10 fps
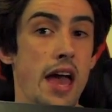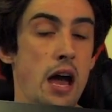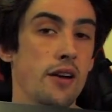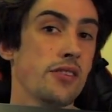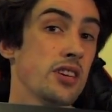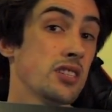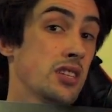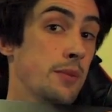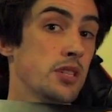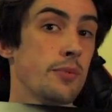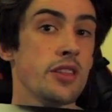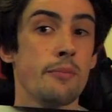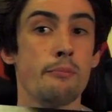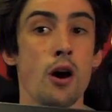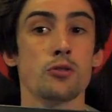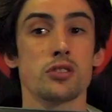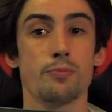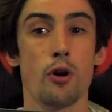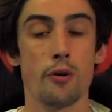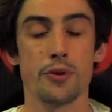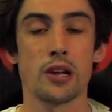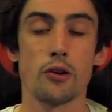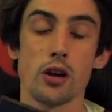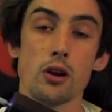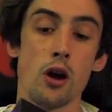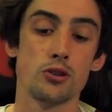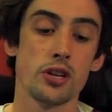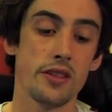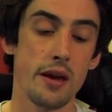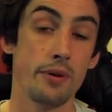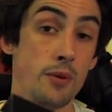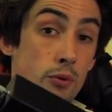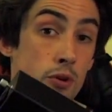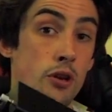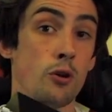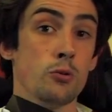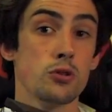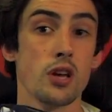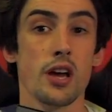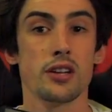However, this seems to be the most popular enclosure that people use